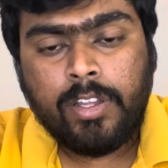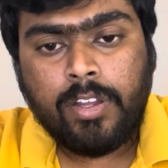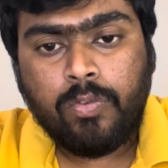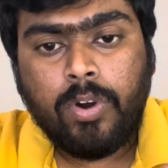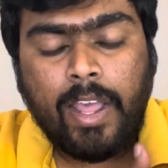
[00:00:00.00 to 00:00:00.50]

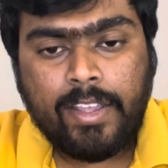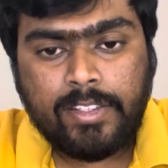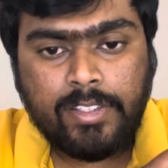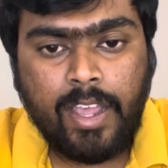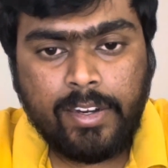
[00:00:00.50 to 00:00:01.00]
what
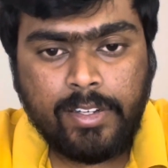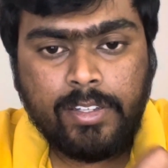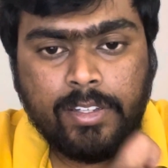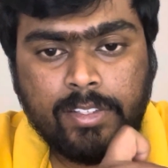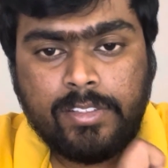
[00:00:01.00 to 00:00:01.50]

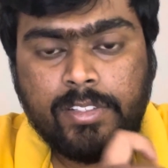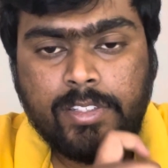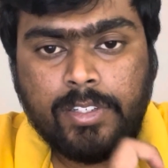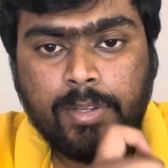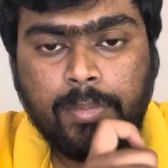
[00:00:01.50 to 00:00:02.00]
exactly is
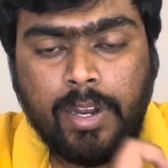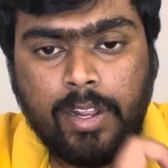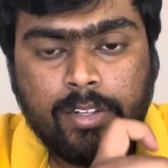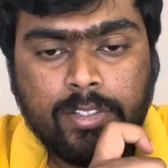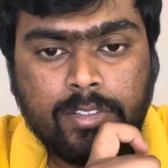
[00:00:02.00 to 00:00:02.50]
system
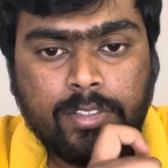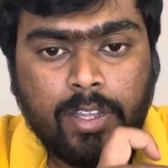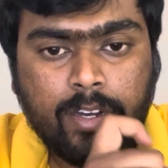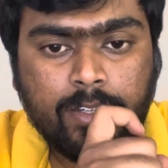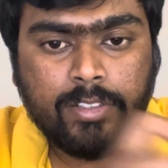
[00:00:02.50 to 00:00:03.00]
analysis
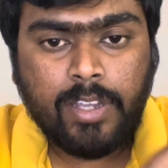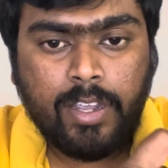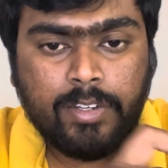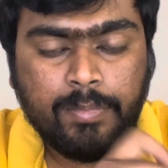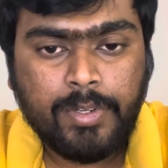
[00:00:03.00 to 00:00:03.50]
and
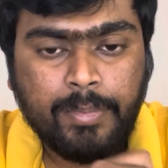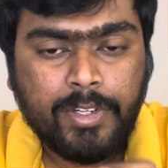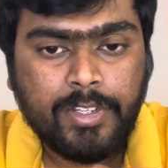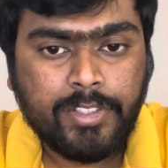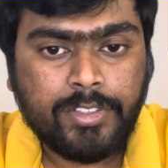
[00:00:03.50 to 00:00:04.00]
design
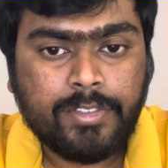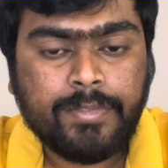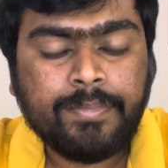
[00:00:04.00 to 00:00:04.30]
implementation.